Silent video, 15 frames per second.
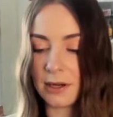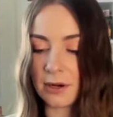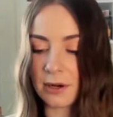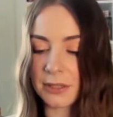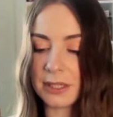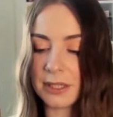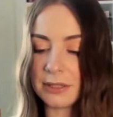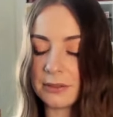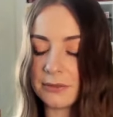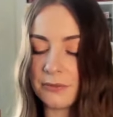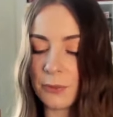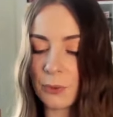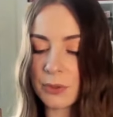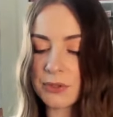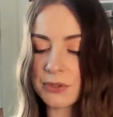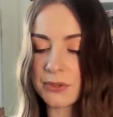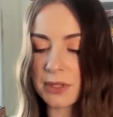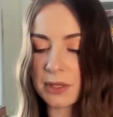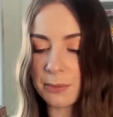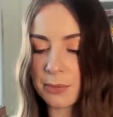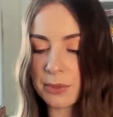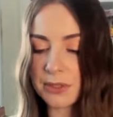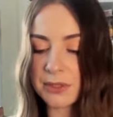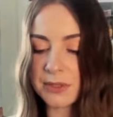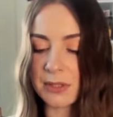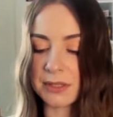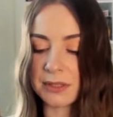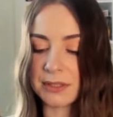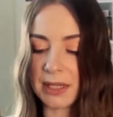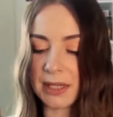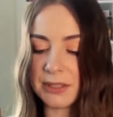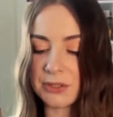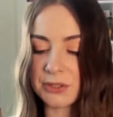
Arcana Force, The Empress, Dice